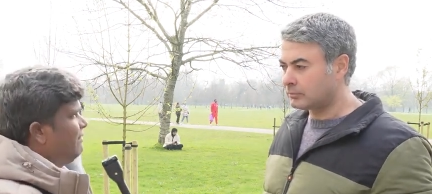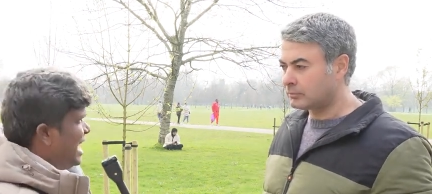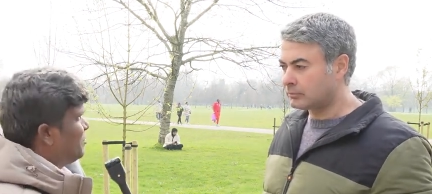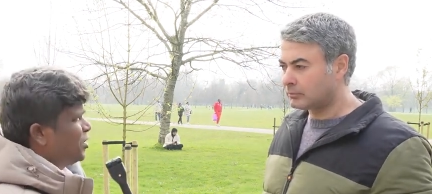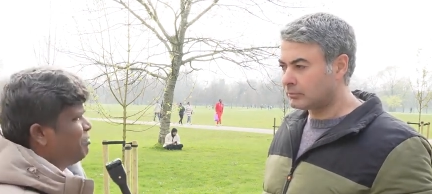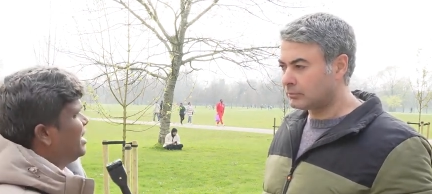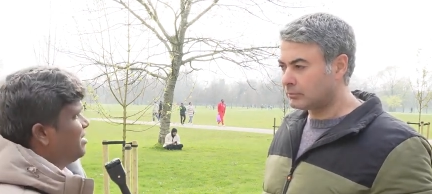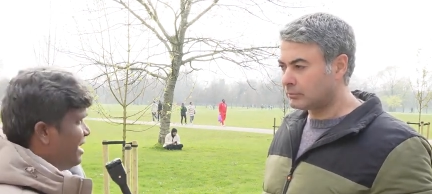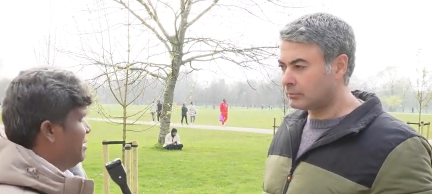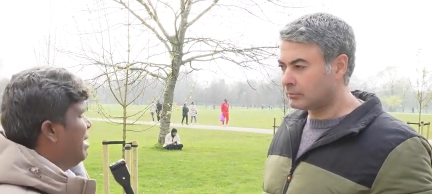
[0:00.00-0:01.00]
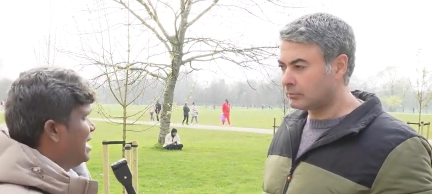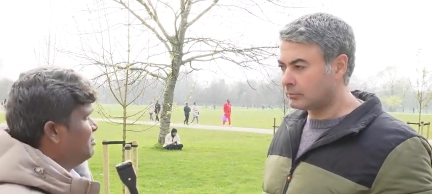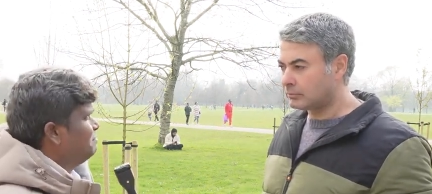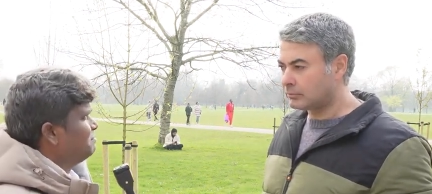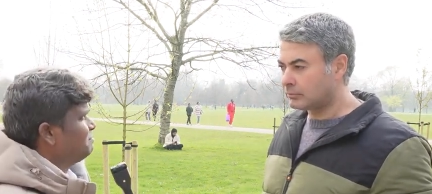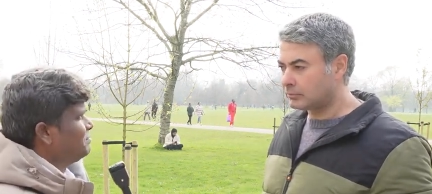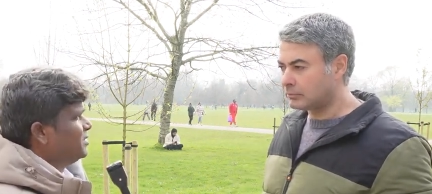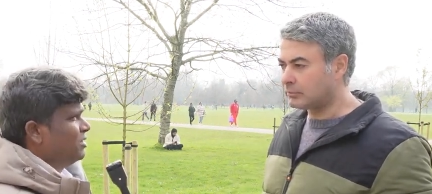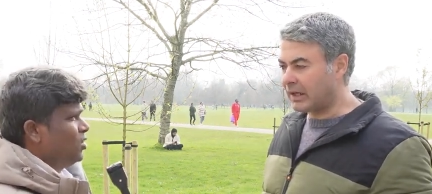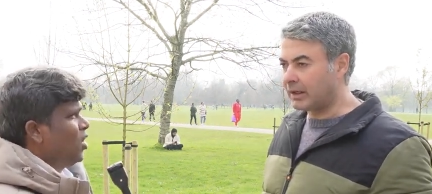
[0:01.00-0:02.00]
Speaker 1: That would be really bad.
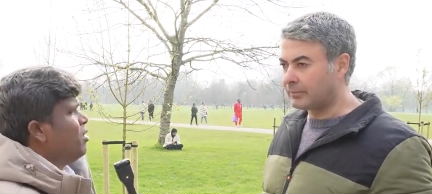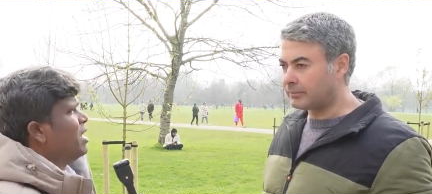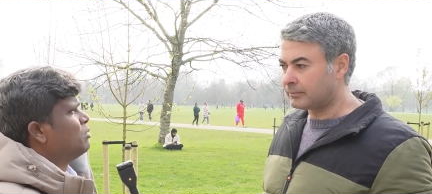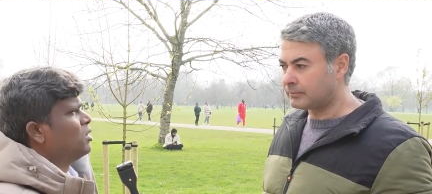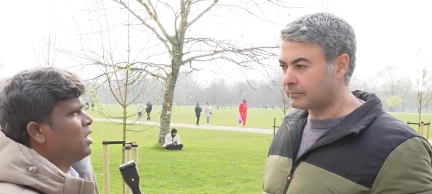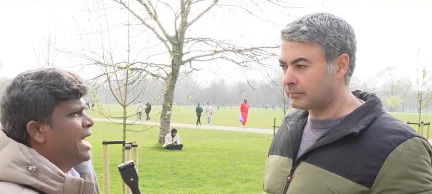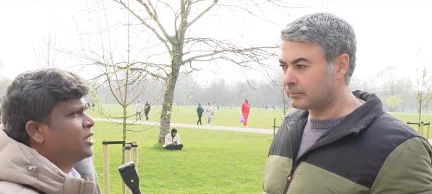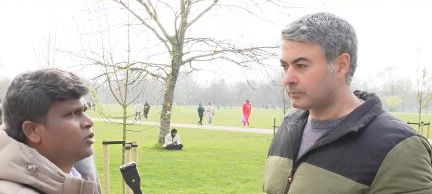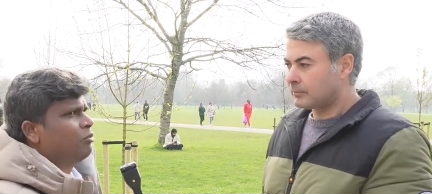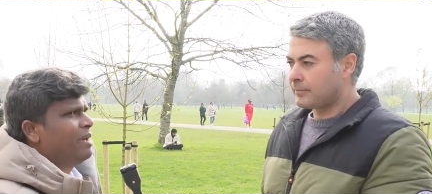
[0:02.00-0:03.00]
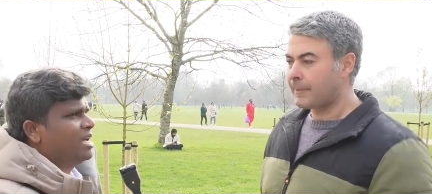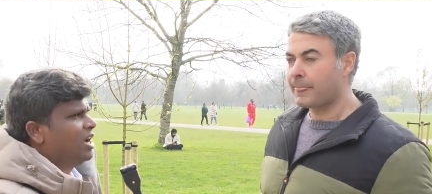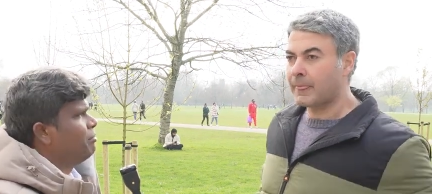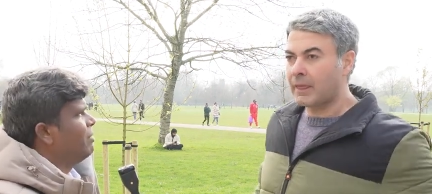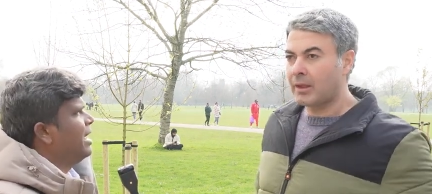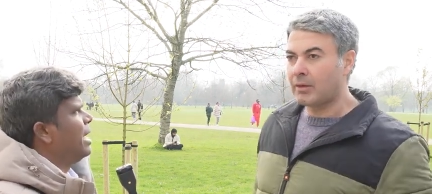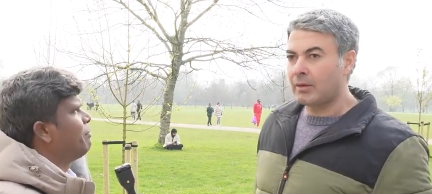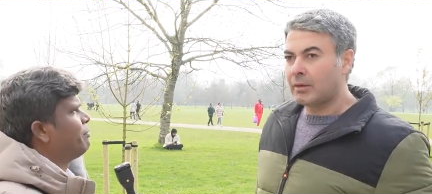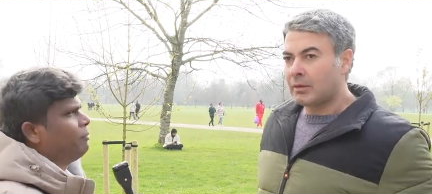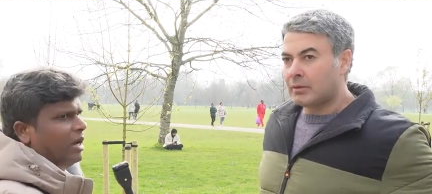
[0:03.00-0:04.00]
No one would like to become a,
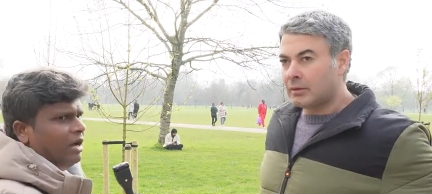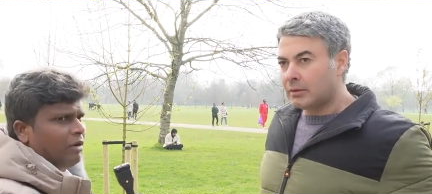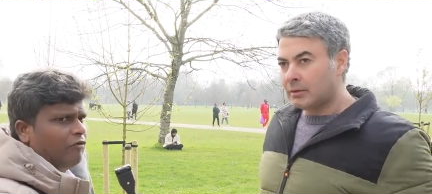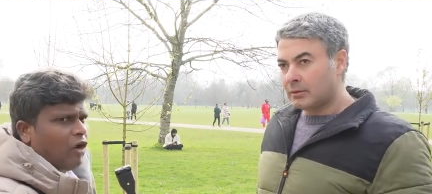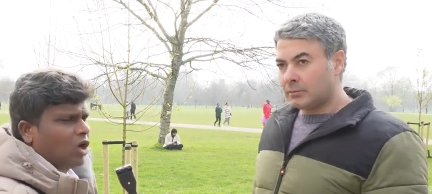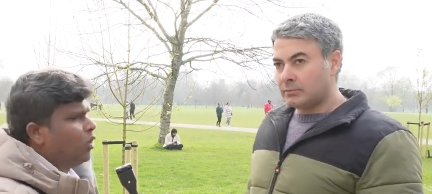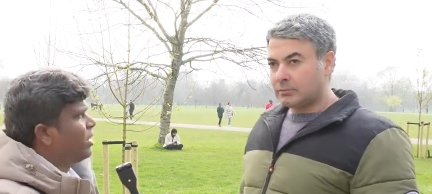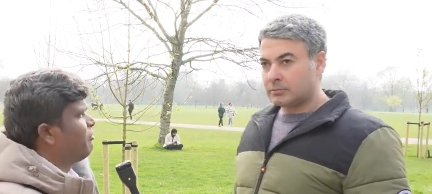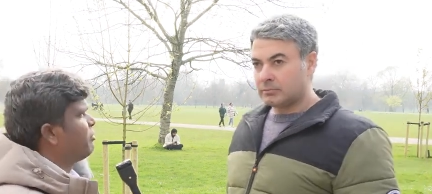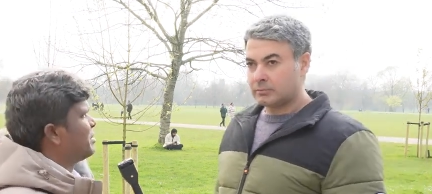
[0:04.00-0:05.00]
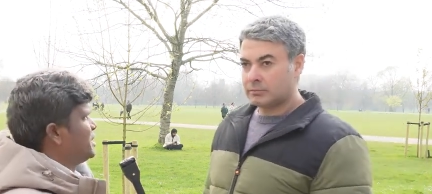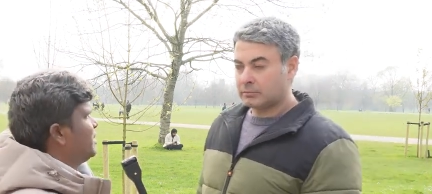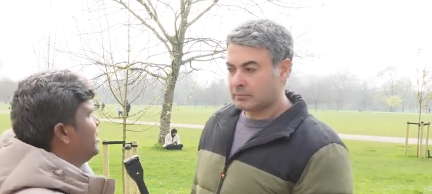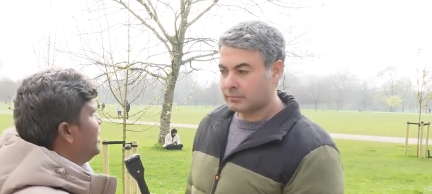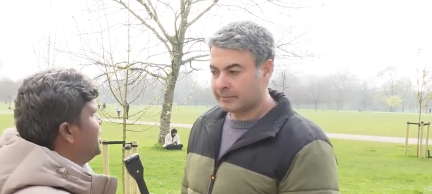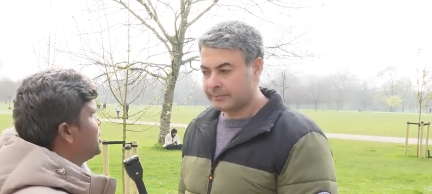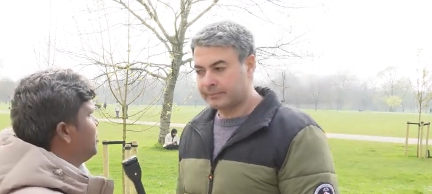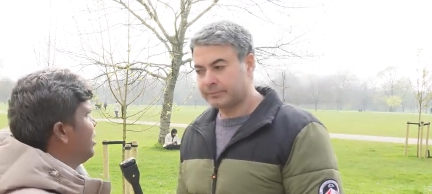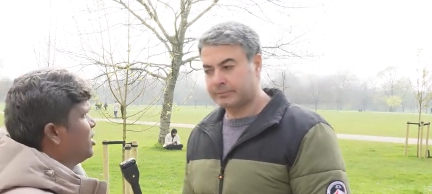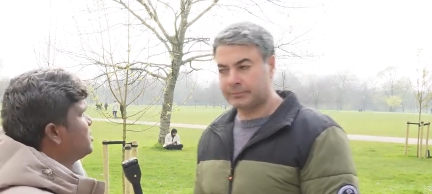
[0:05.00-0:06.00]
a follower of a particular
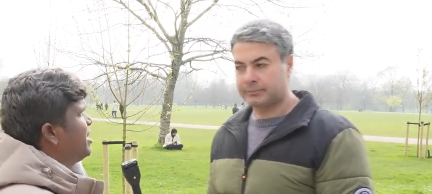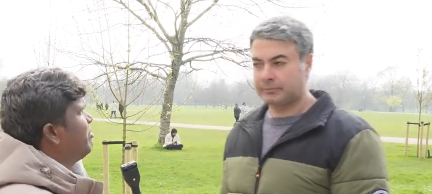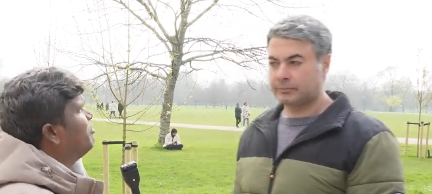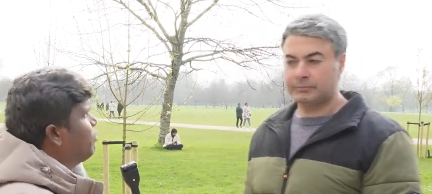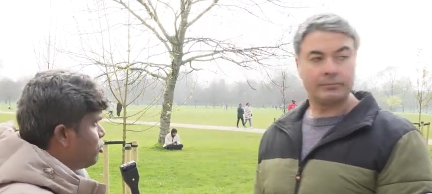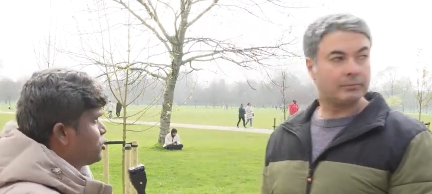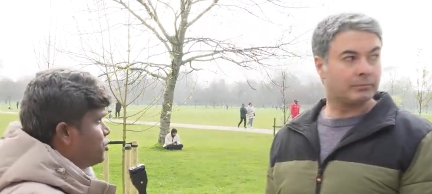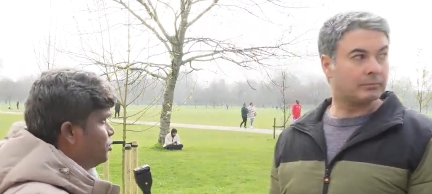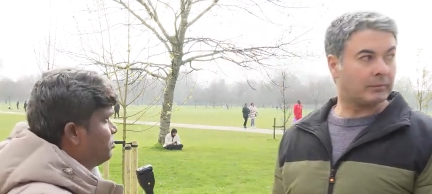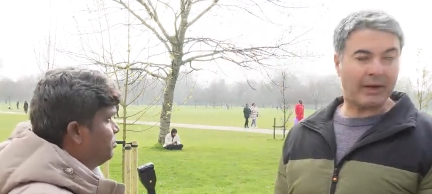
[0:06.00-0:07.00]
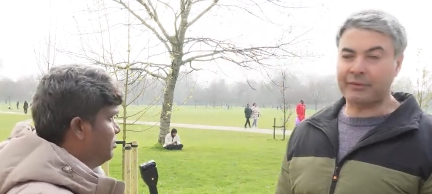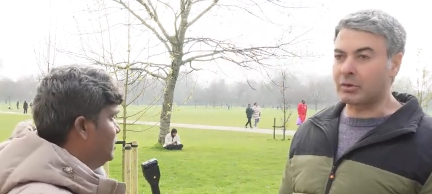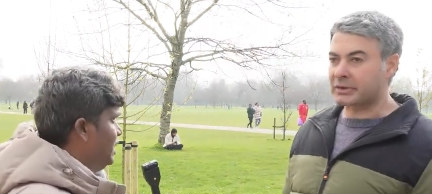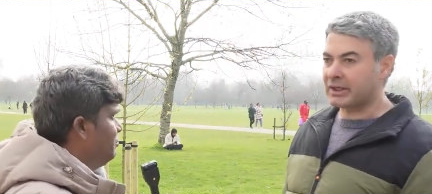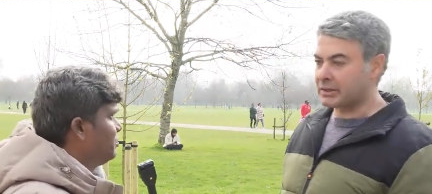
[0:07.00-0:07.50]
religion because they have been forced to. Of course. Yeah?